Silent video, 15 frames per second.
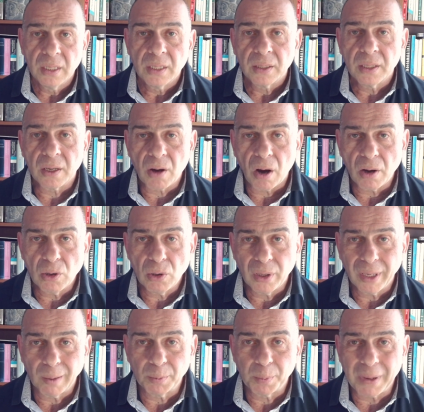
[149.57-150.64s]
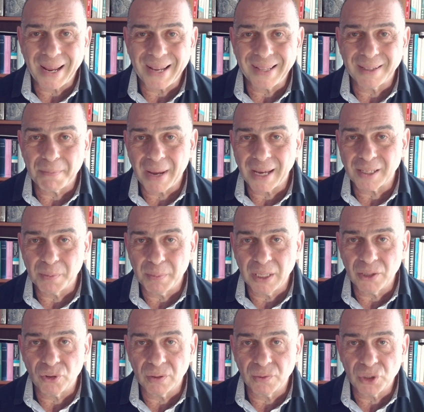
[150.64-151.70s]
The guy who helped plan the mass
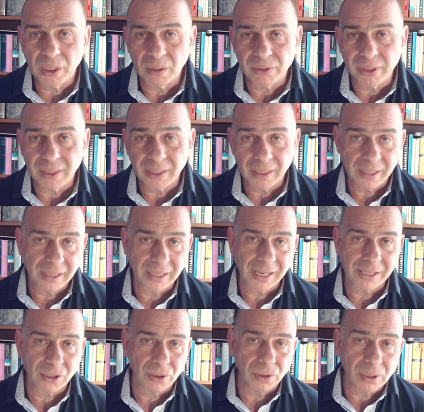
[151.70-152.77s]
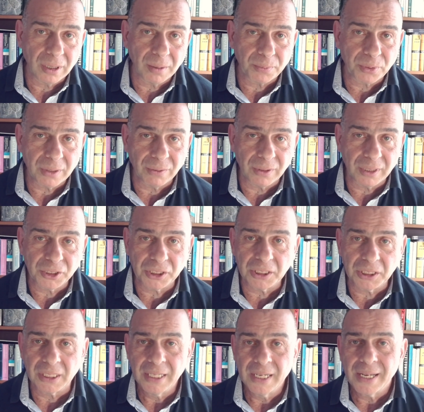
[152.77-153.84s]
murder of children, he gets cooking
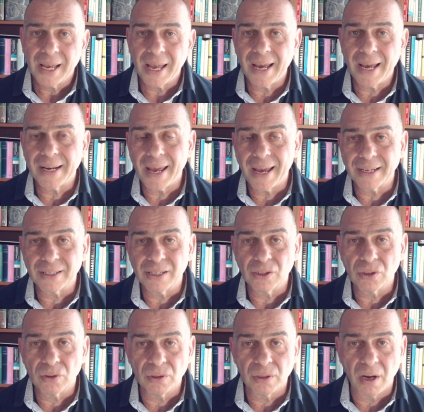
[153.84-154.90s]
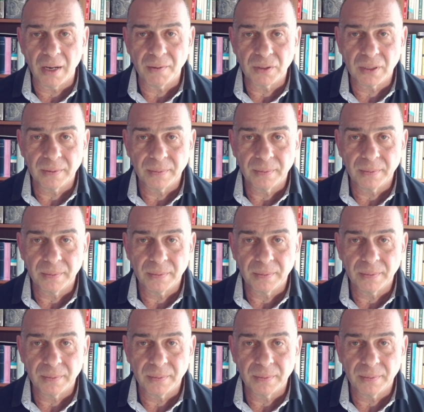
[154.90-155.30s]
privileges and access to knives.